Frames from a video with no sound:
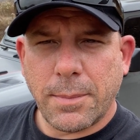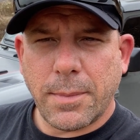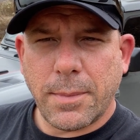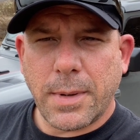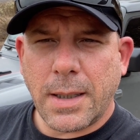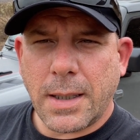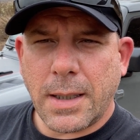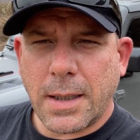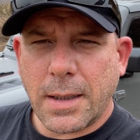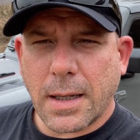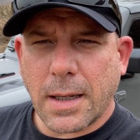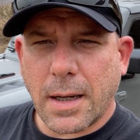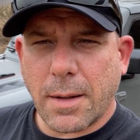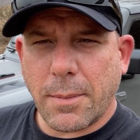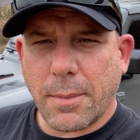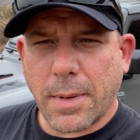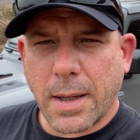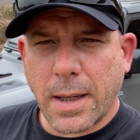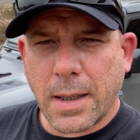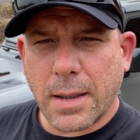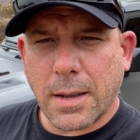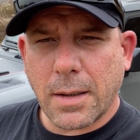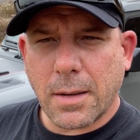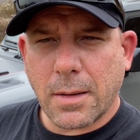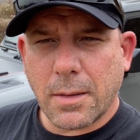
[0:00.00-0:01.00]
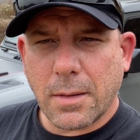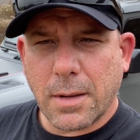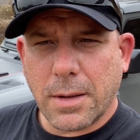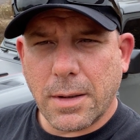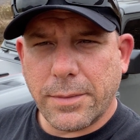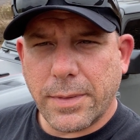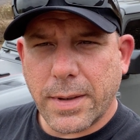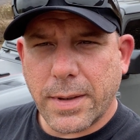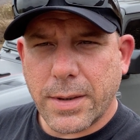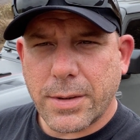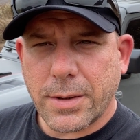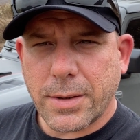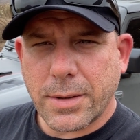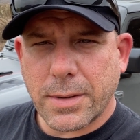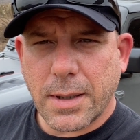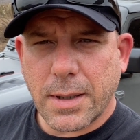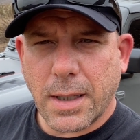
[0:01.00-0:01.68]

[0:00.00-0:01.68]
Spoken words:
me on my little adventure